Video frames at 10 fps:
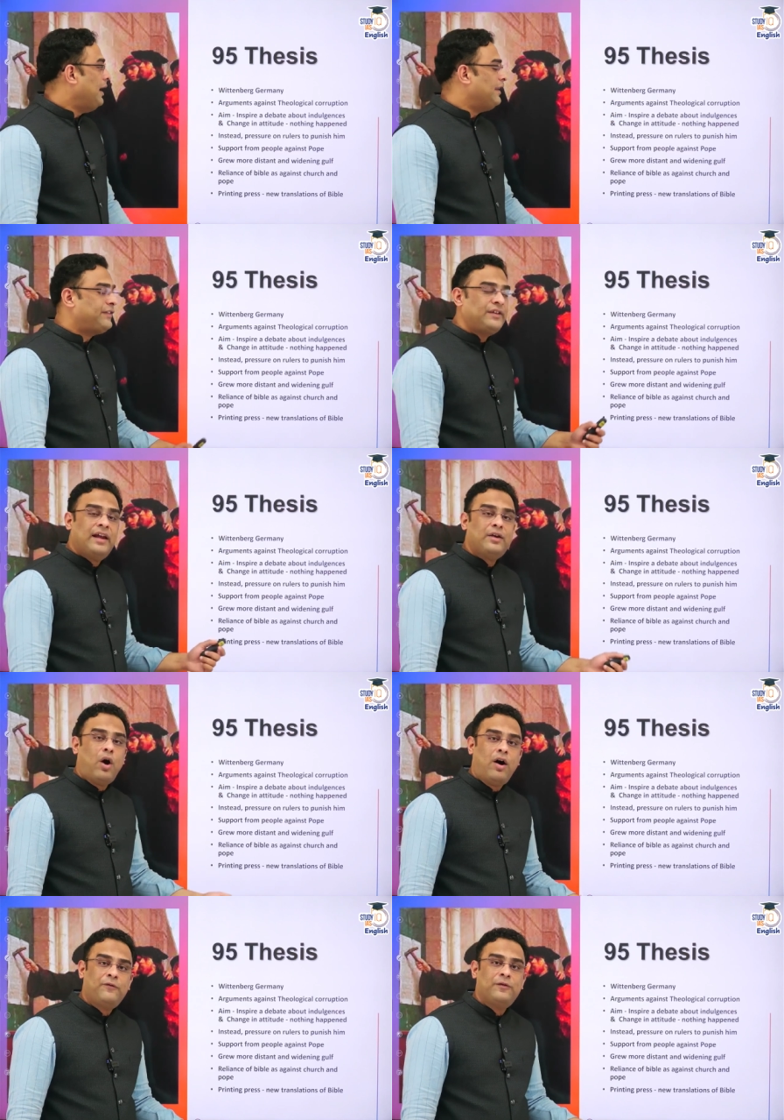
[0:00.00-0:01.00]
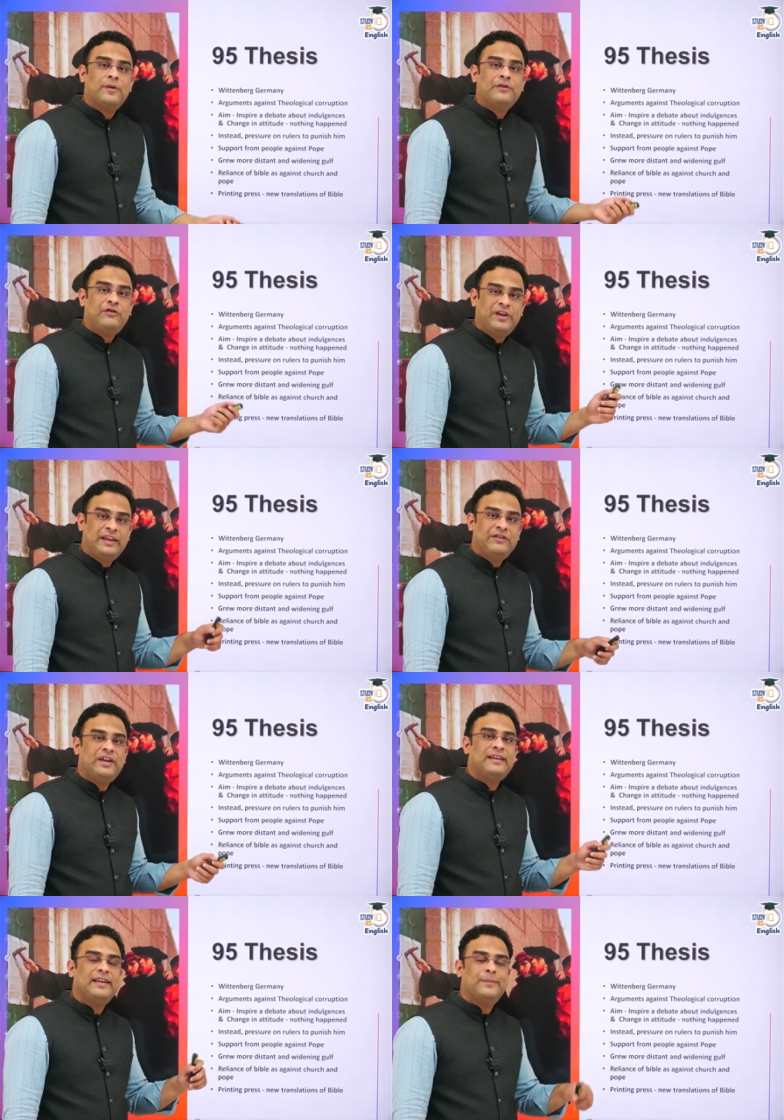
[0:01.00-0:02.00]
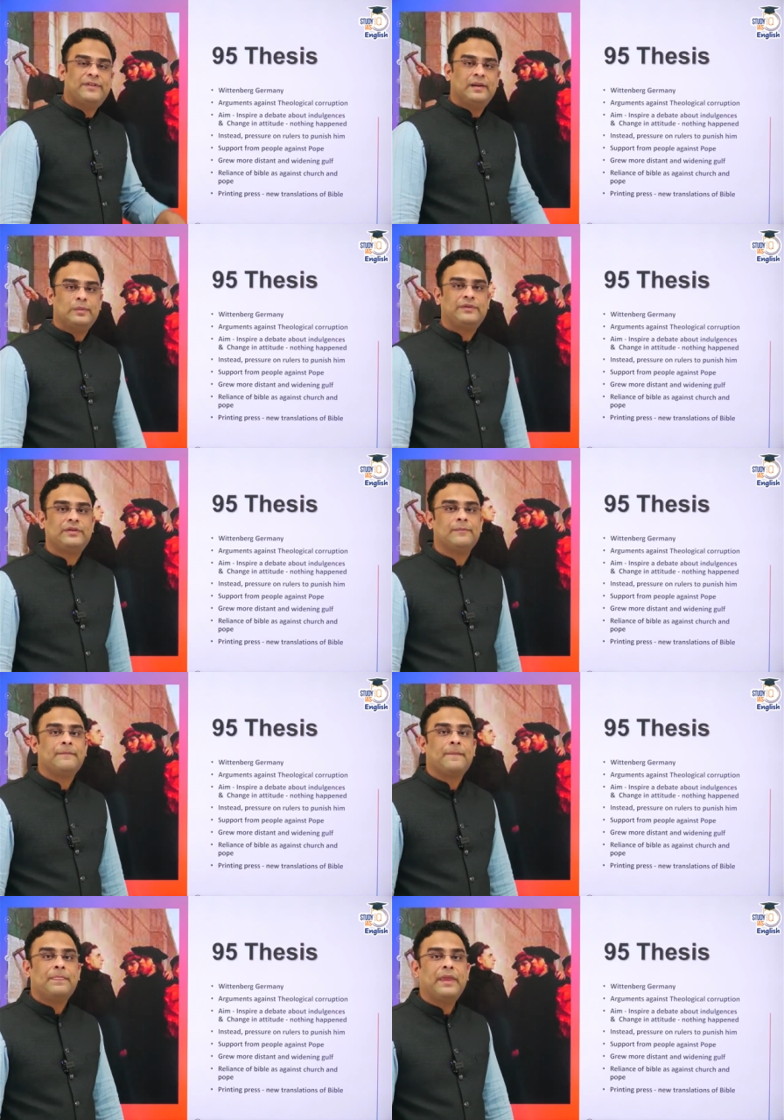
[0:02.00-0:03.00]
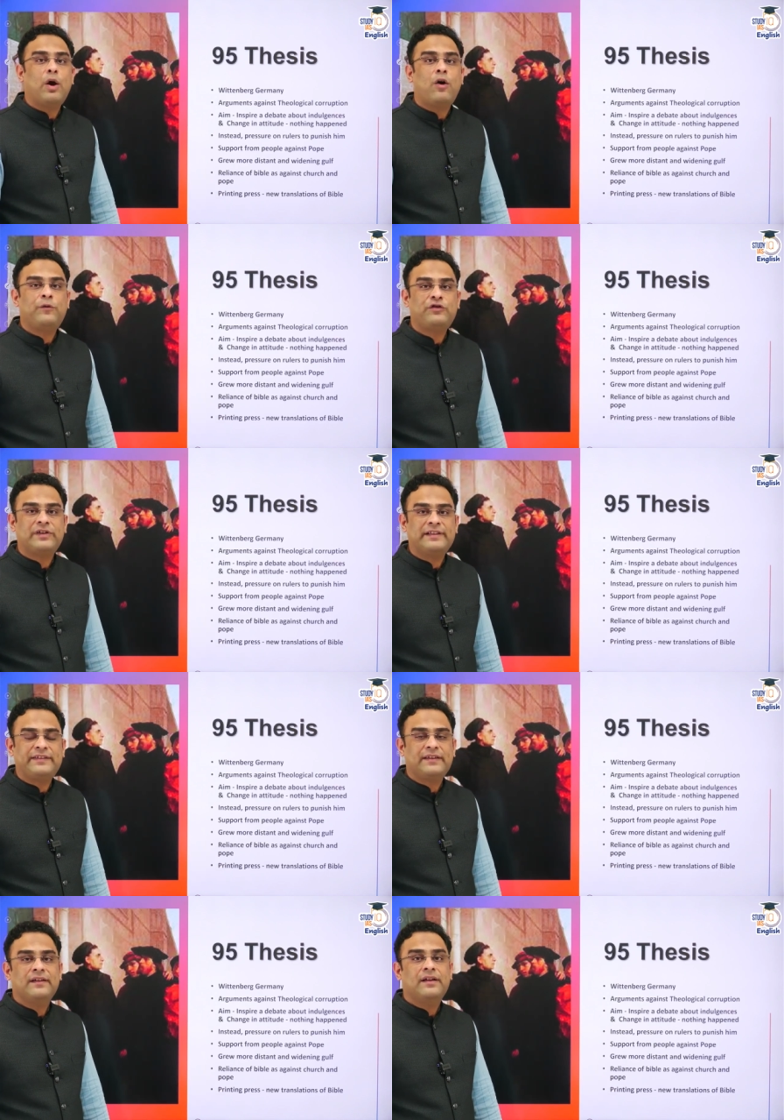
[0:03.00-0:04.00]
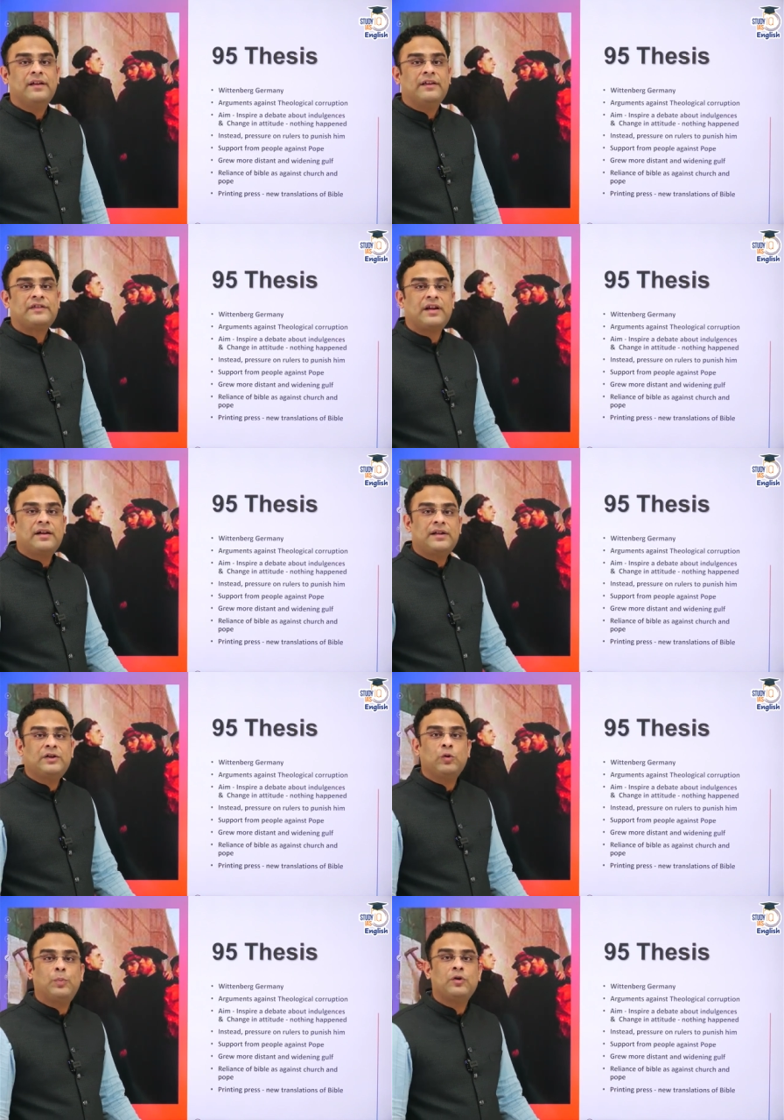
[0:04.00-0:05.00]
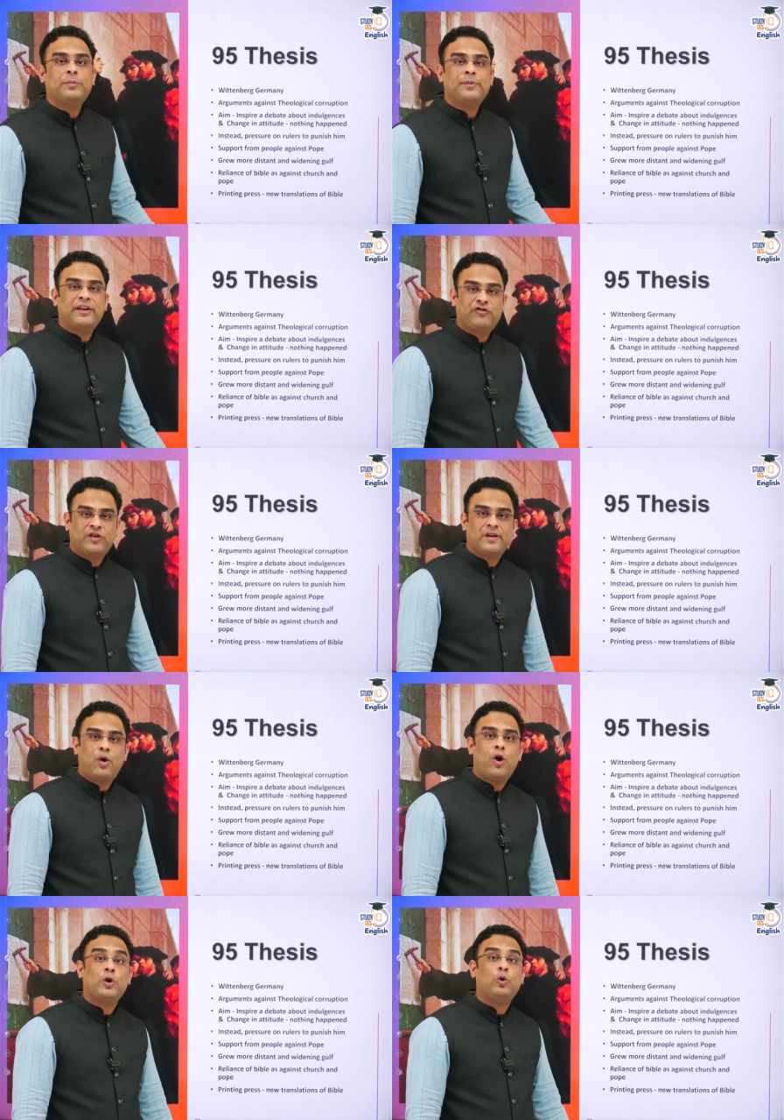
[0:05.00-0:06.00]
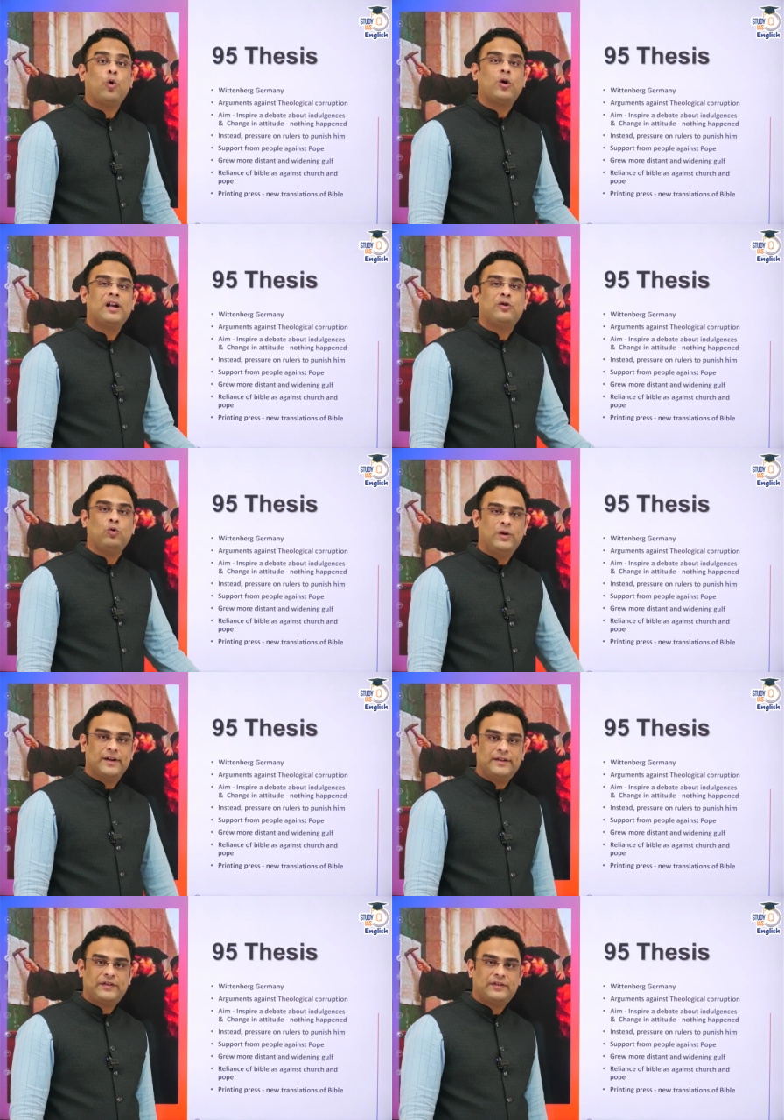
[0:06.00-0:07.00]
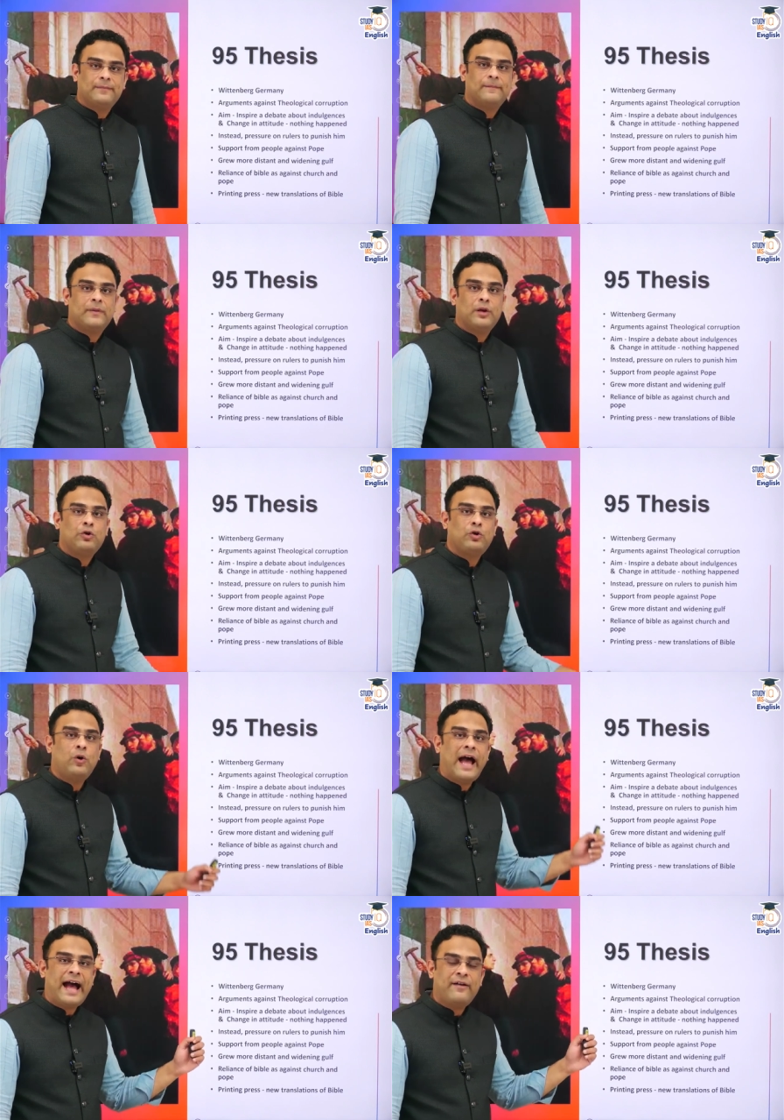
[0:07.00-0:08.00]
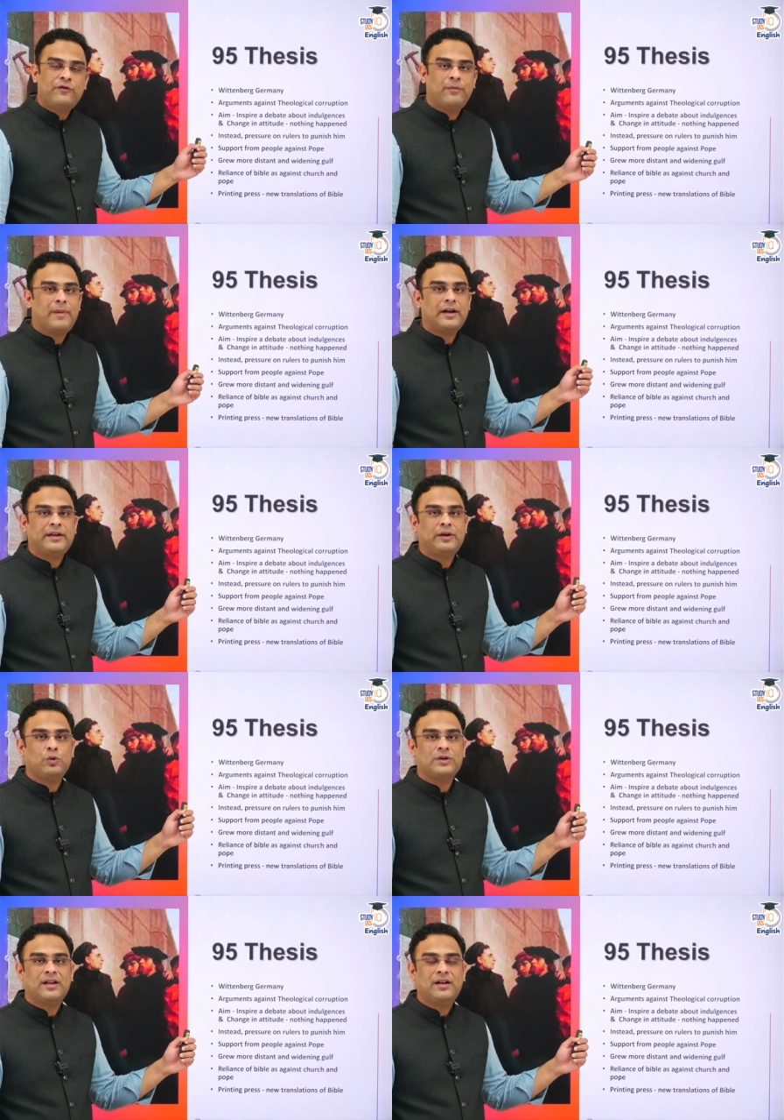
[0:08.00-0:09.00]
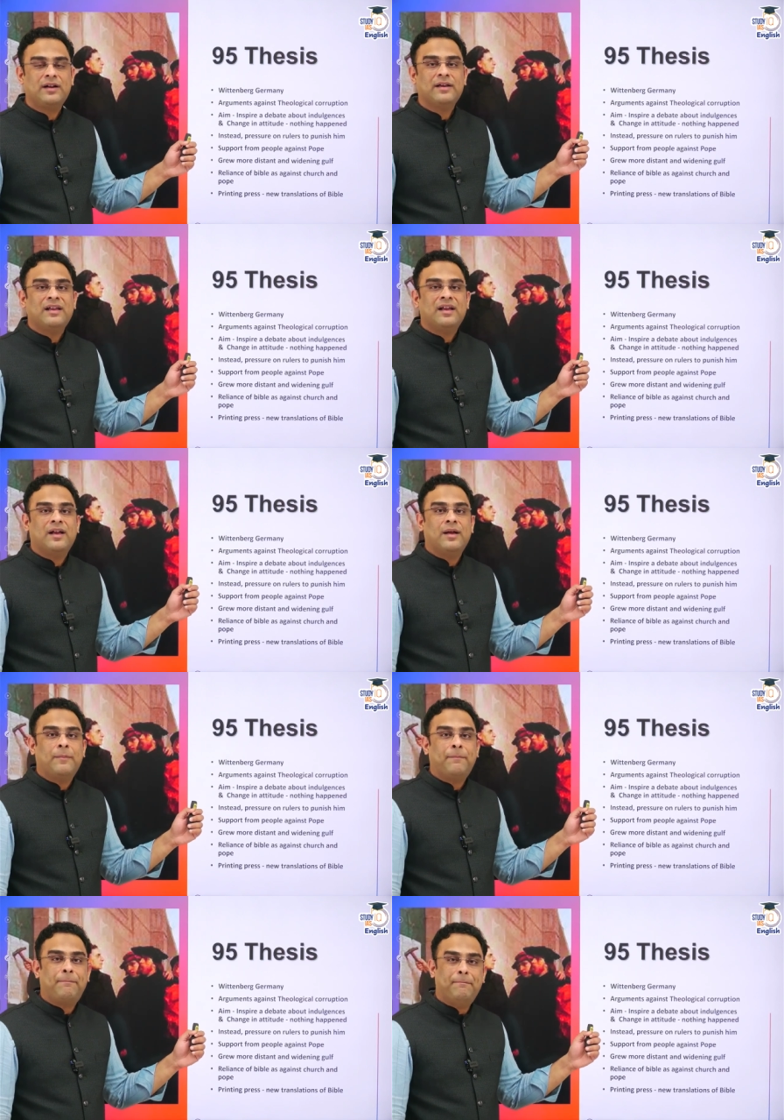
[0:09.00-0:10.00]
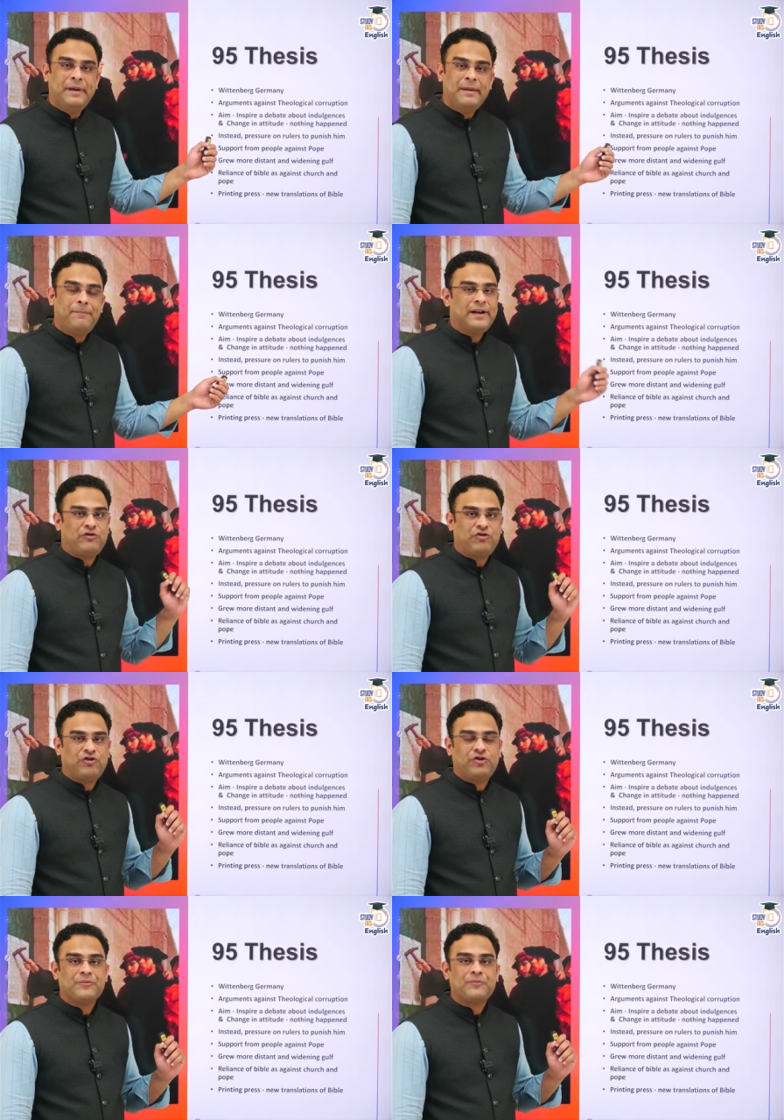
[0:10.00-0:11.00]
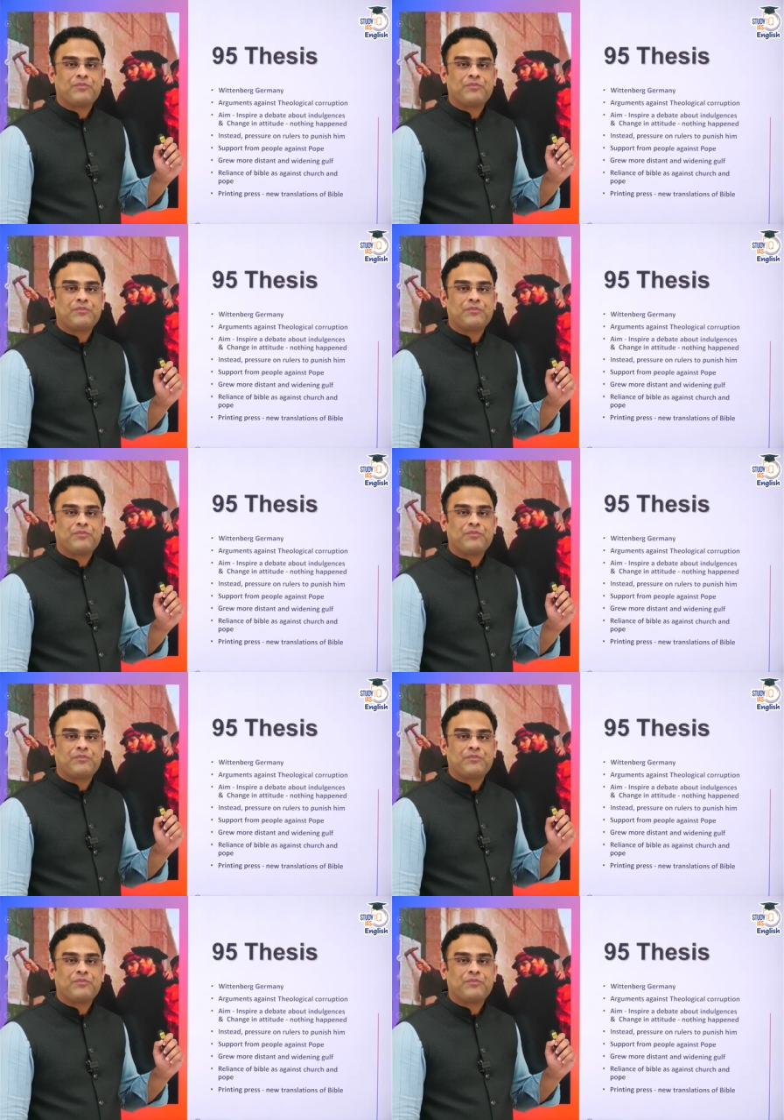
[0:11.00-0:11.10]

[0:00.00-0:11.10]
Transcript: Instead of changing themselves, the officials started to put pressure on local rulers to have Martin Luther be punished,